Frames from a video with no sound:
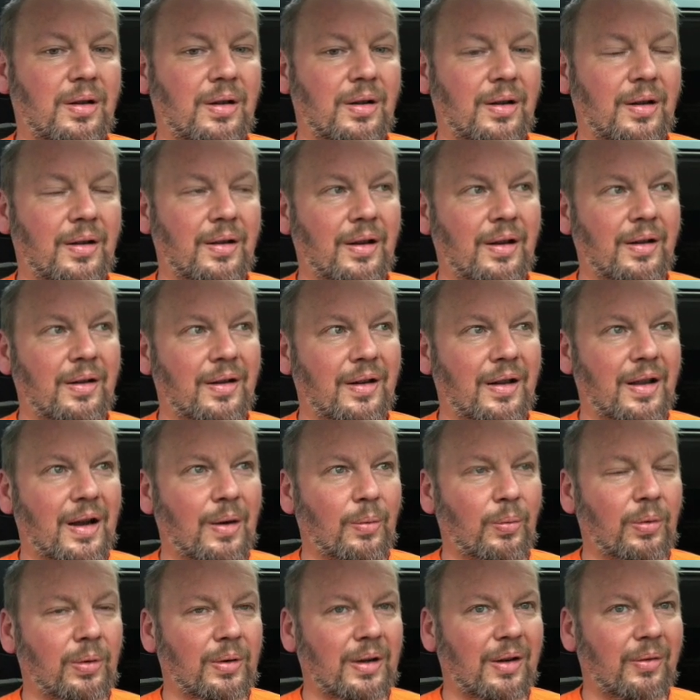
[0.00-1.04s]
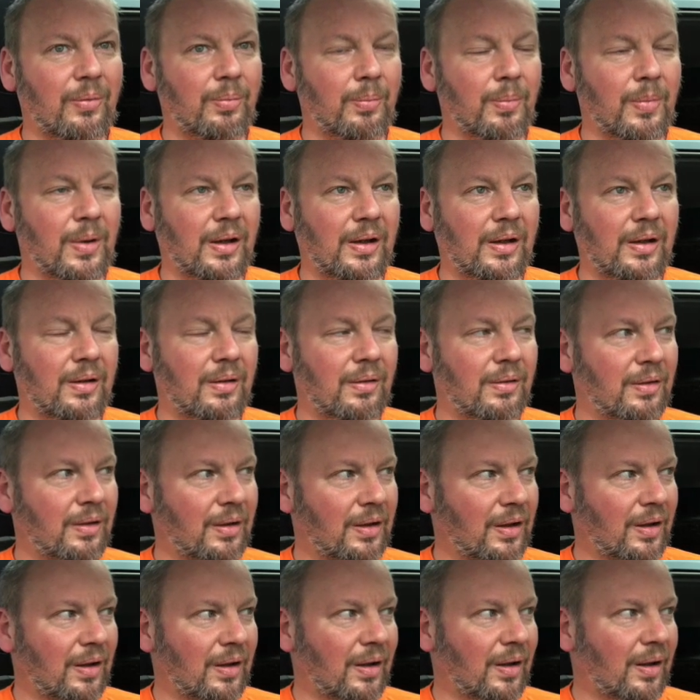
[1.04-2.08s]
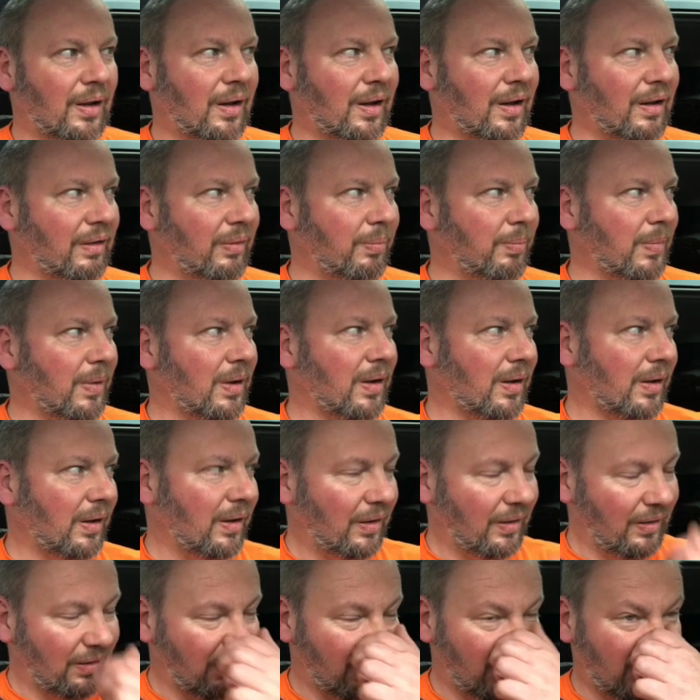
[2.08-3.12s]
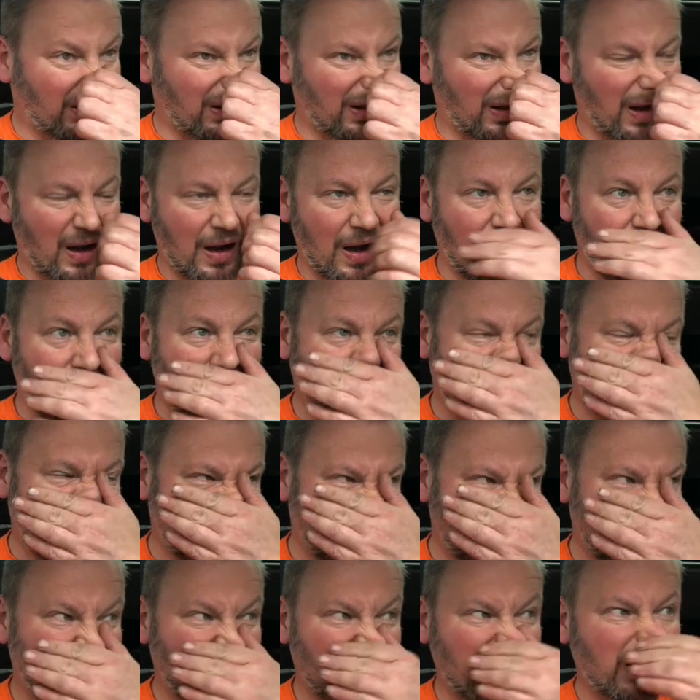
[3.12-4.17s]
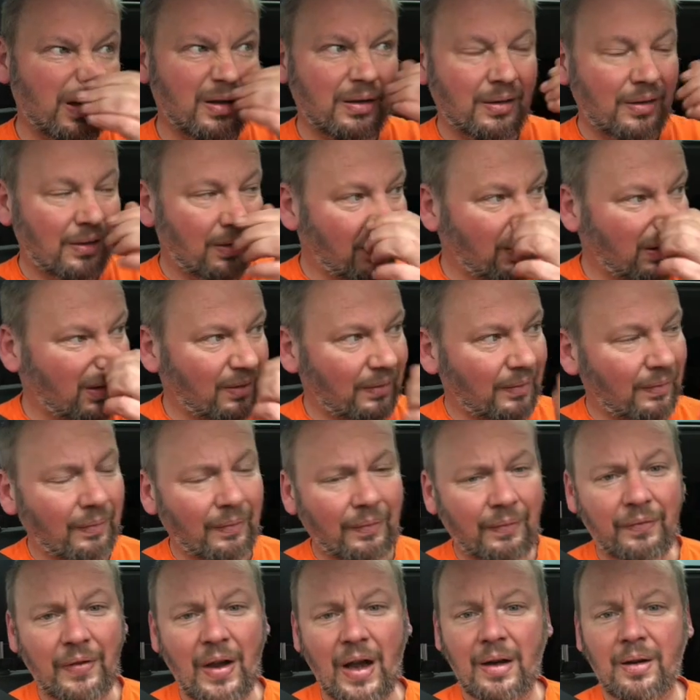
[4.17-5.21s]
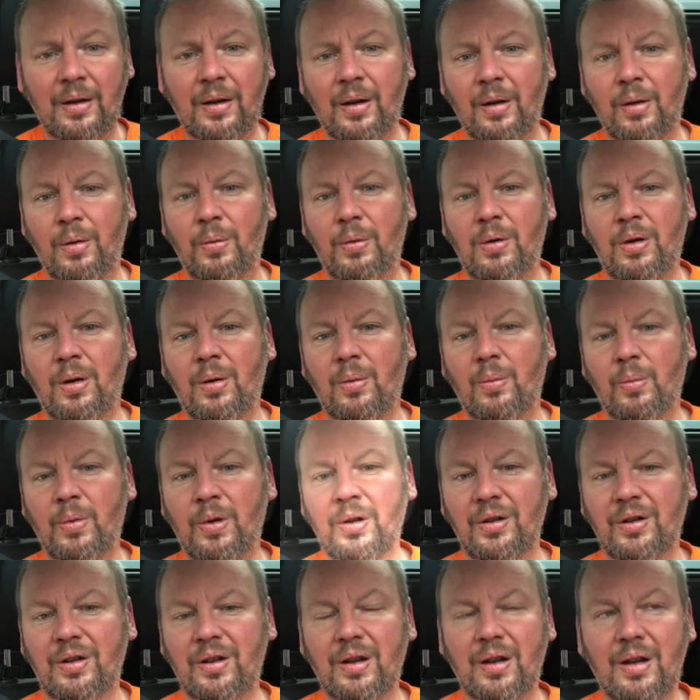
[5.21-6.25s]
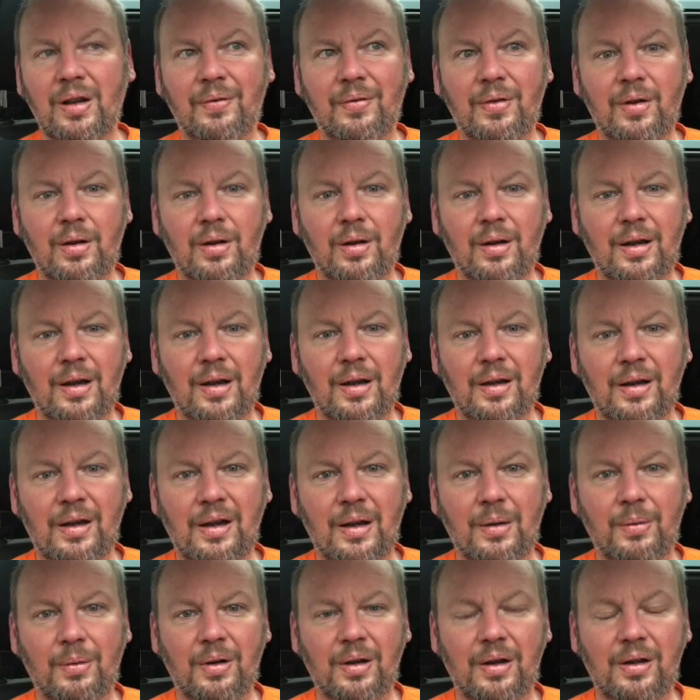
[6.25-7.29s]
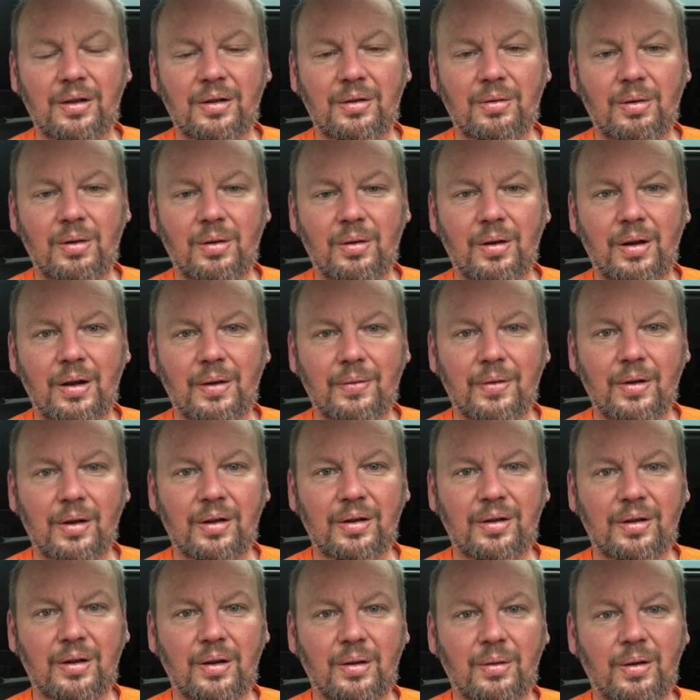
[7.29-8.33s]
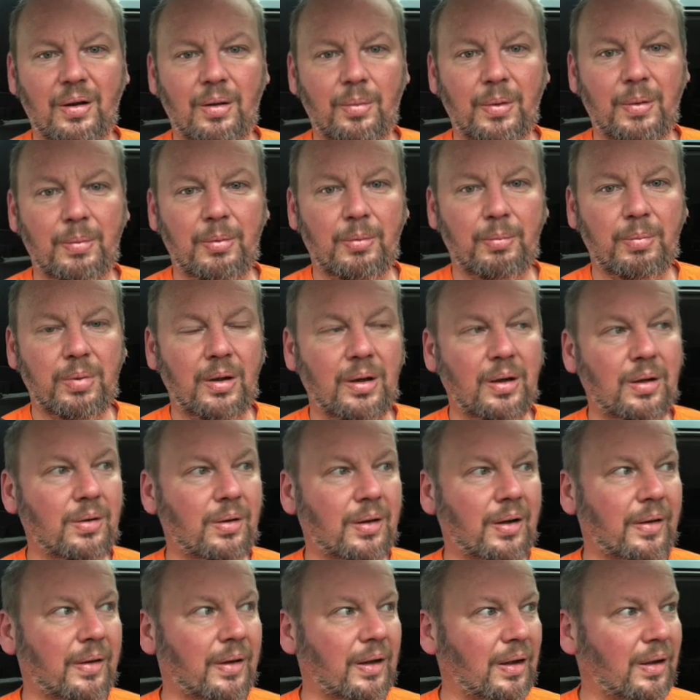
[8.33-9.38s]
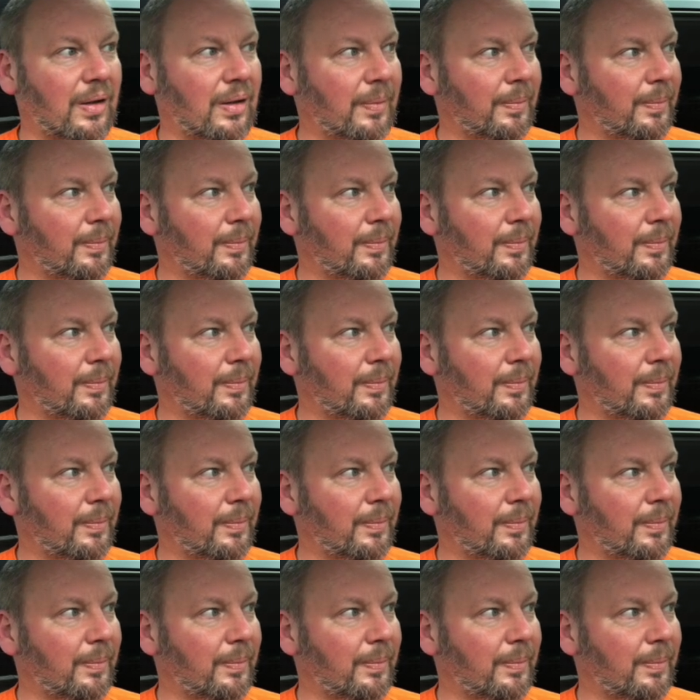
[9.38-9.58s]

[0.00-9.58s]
And then that will give me hive mind and fat node on one server and account history on the other. So that will be pretty good, I think.